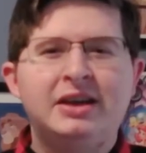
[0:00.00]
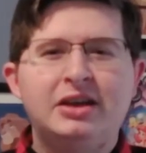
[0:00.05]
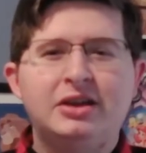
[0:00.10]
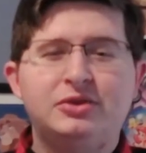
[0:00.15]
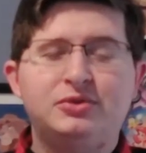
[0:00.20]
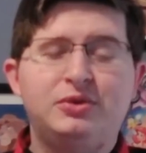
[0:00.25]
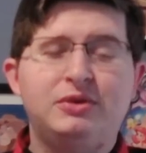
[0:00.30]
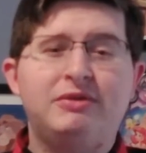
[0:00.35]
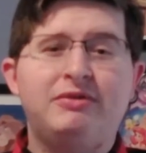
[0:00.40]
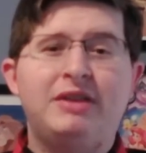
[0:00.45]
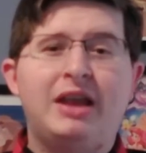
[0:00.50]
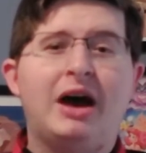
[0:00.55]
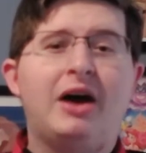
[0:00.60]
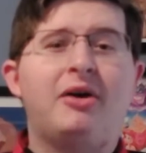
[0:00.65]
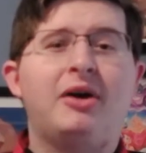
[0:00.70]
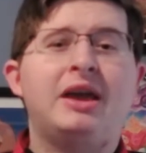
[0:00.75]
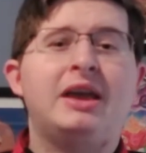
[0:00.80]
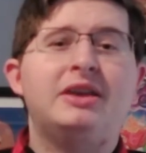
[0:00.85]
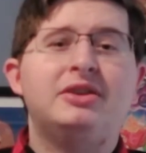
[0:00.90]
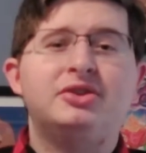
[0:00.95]
as we've now
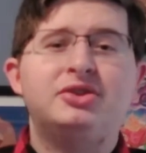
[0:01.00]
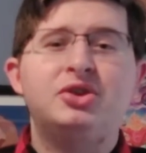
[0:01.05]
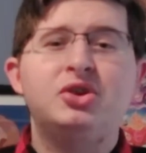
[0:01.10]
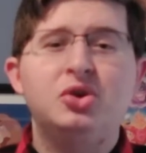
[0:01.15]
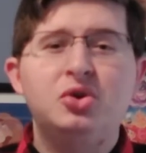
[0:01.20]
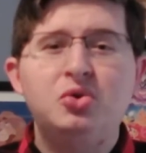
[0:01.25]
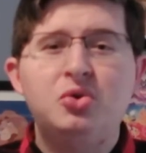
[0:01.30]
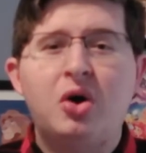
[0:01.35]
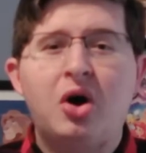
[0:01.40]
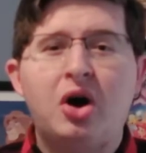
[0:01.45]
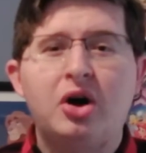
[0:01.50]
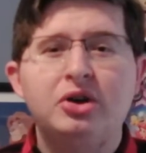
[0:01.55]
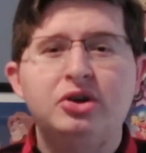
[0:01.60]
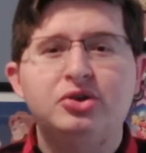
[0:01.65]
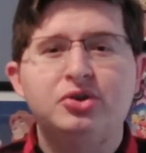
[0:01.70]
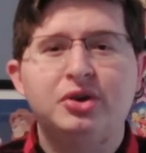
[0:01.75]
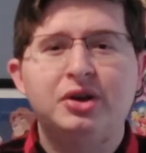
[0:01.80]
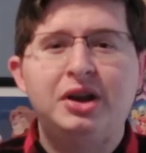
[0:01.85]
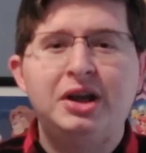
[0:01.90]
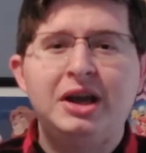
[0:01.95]
hit
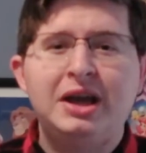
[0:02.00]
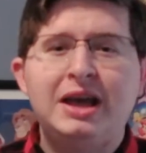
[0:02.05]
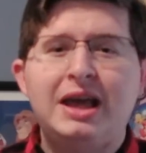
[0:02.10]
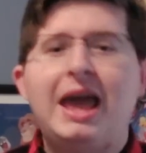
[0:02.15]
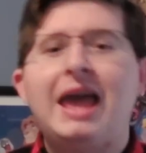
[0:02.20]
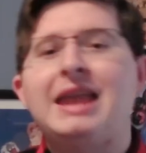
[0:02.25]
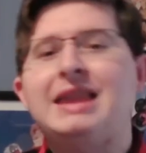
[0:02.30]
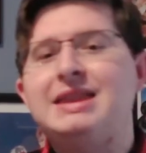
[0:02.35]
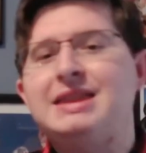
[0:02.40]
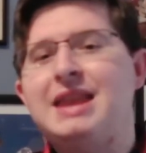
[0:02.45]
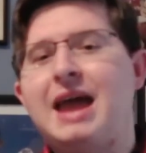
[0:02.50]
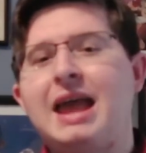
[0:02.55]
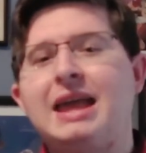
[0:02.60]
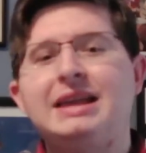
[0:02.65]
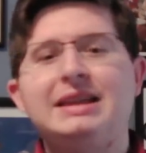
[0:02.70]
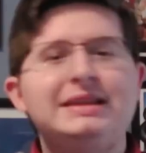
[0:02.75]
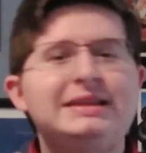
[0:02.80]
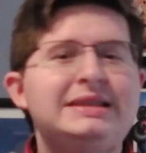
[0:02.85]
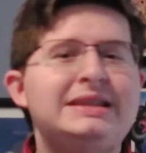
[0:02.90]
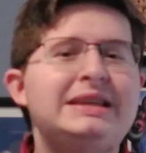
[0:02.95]

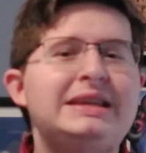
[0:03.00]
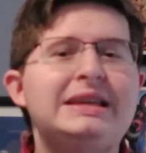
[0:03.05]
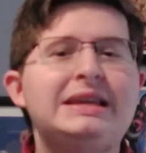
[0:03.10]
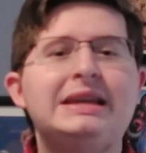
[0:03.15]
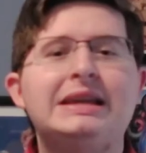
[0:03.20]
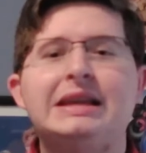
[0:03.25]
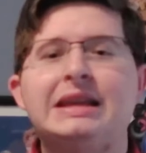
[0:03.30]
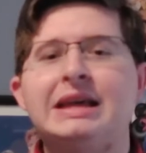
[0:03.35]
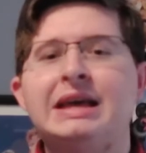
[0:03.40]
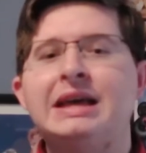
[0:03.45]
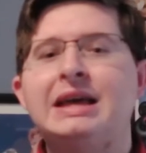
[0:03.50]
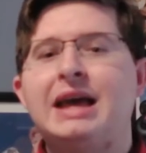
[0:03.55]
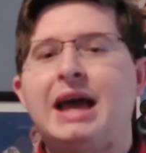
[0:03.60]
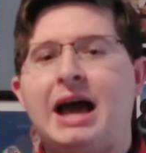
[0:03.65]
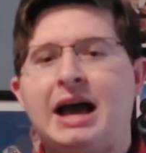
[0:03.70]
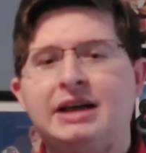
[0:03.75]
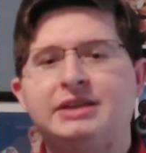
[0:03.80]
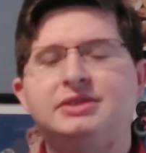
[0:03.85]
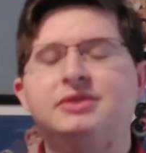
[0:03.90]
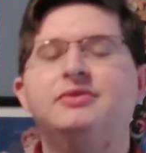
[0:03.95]
219
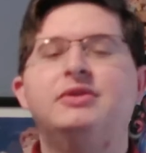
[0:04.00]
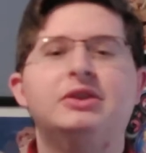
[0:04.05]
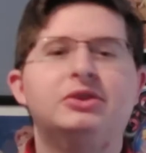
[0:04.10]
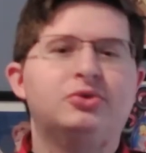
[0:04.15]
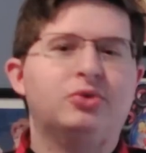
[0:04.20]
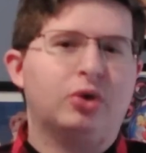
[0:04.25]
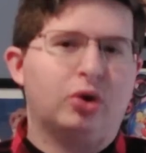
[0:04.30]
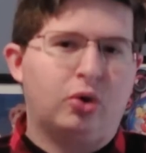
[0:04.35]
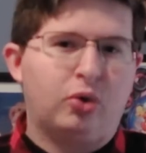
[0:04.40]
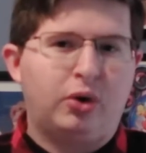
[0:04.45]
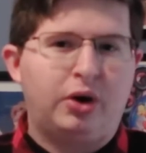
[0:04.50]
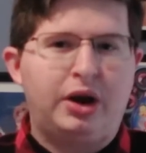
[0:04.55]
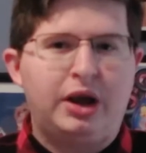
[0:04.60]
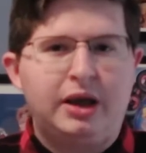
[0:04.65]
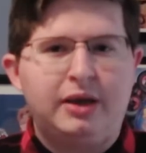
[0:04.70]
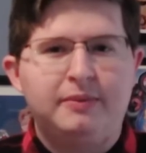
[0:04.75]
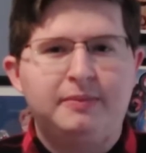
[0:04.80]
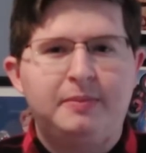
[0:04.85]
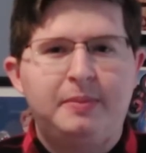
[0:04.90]
as of this recording.